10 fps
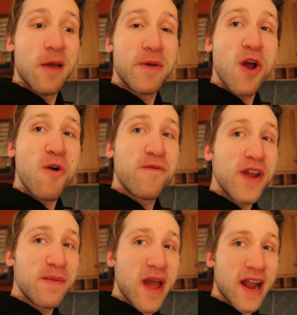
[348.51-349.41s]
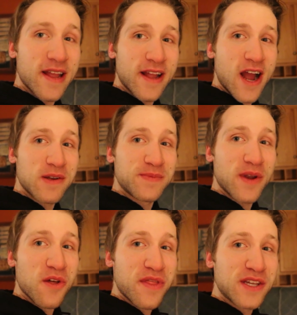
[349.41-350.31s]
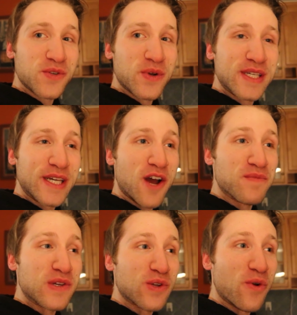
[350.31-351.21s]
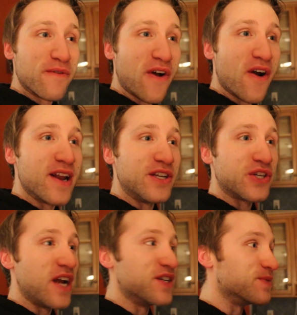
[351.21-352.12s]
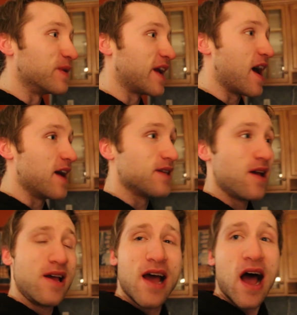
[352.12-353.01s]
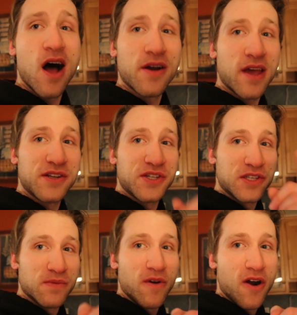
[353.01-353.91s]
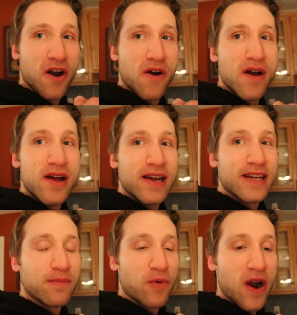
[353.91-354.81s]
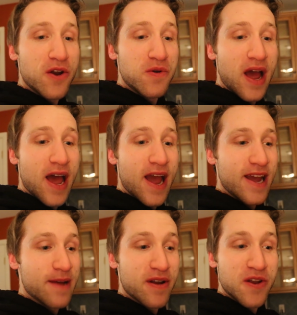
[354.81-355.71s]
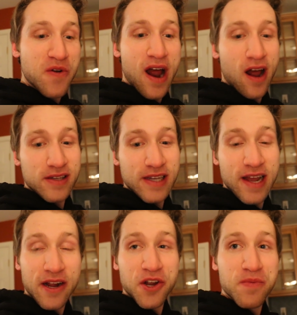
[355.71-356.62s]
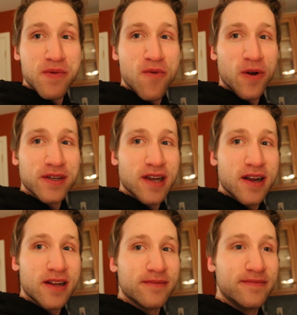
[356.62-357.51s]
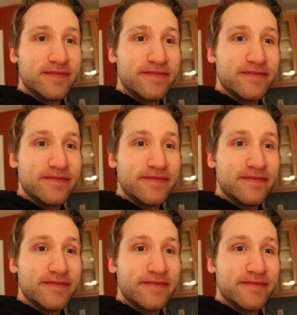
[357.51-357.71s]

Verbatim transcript: Let me know feedback in the comments below. Things you want to see come to Storyfire, any changes. But guys, I'll catch you tomorrow. It's a brand new day in my new house, and I couldn't be more excited.